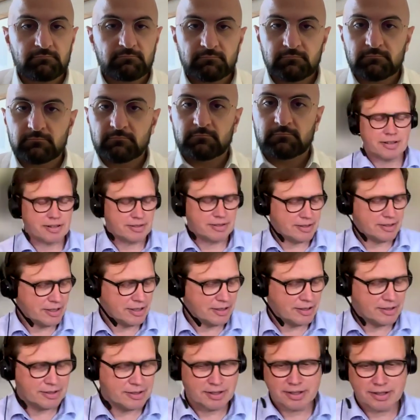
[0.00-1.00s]
Yeah, I
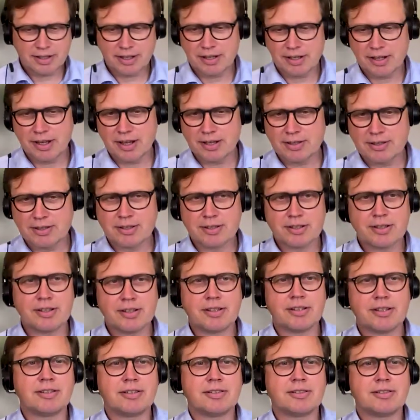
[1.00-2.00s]
think I can
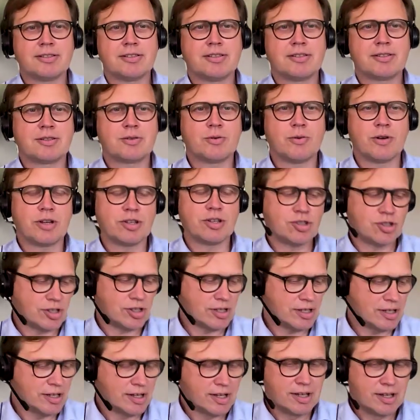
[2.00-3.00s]
answer this
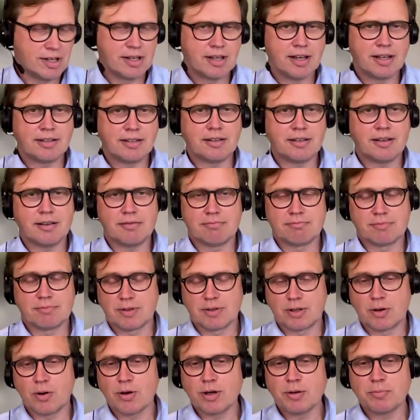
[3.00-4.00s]
question. And
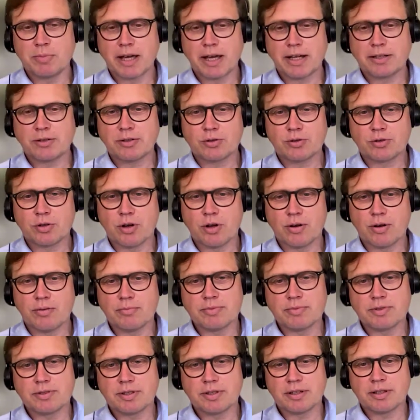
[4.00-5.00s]
going back to
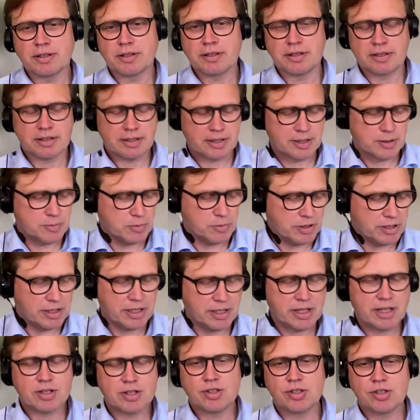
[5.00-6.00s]
Tom's
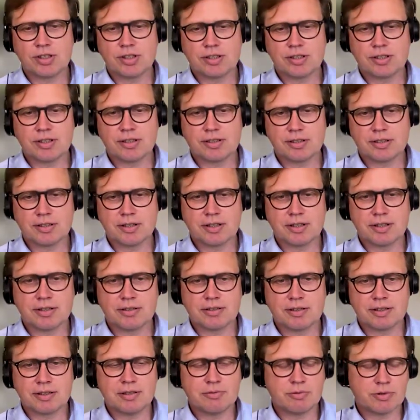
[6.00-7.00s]
explanation,
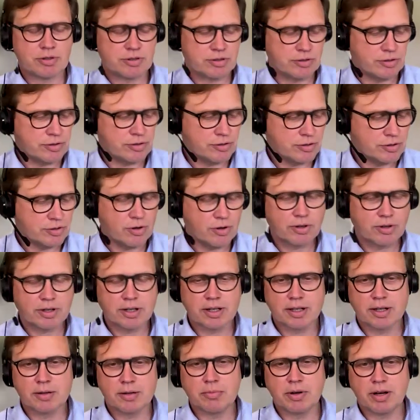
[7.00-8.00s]
and he was also
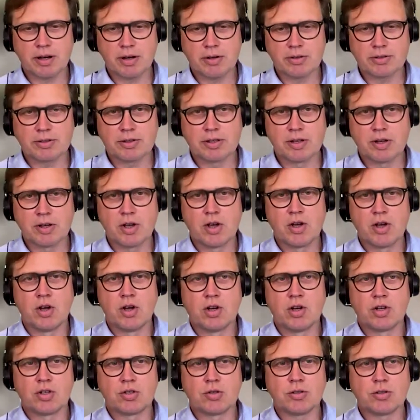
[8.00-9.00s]
talking about,
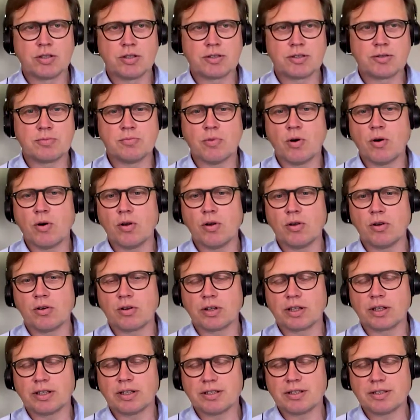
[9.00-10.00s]
should a small
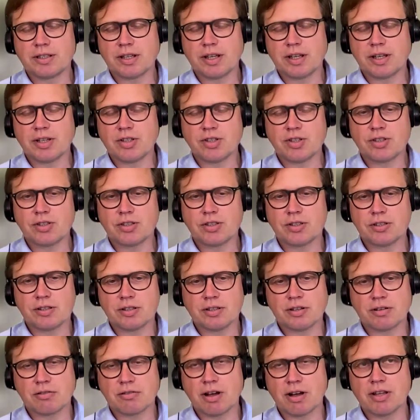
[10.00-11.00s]
organization
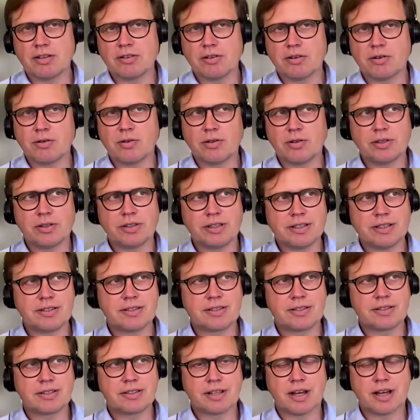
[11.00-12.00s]
run all
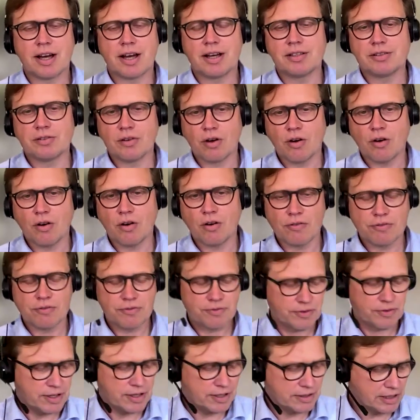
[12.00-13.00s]
this kind
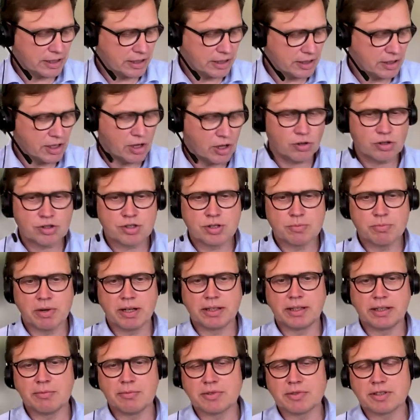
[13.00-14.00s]
of technology
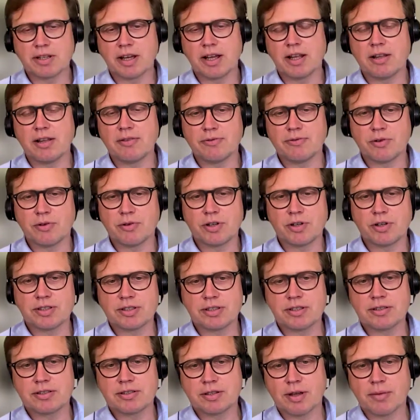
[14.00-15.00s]
by themselves, or
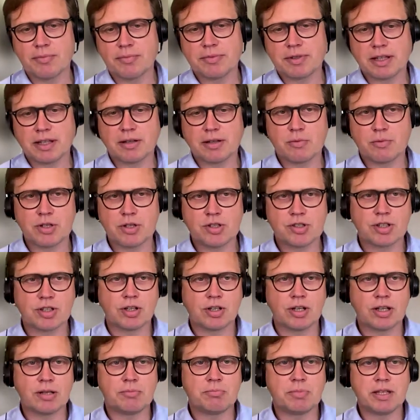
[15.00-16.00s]
is it something which
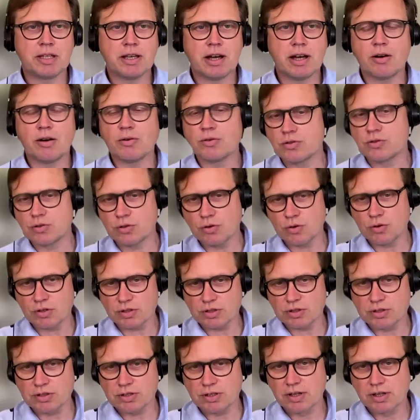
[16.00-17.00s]
can be
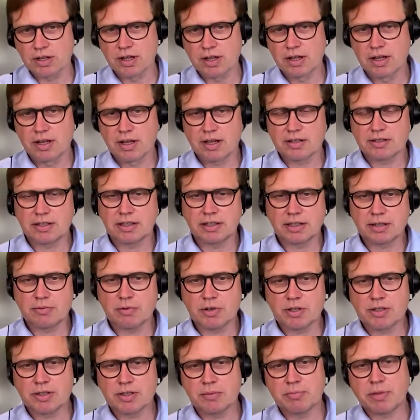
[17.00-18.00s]
outsourced? I think that
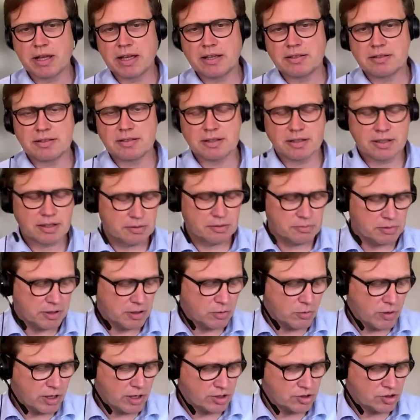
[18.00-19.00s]
was the basic
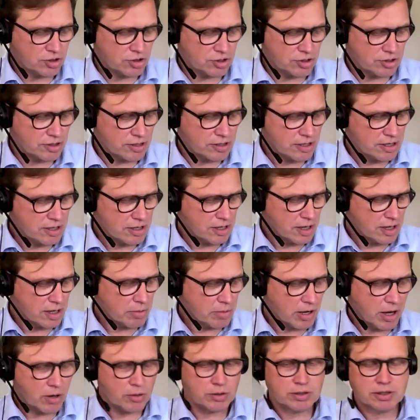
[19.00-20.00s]
question
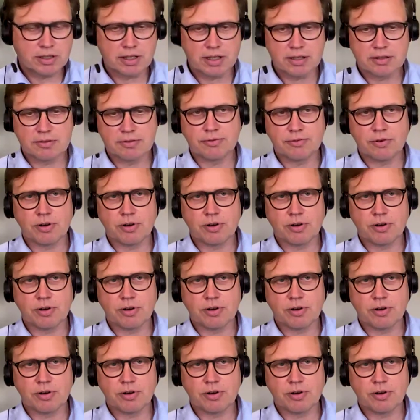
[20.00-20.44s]
about that.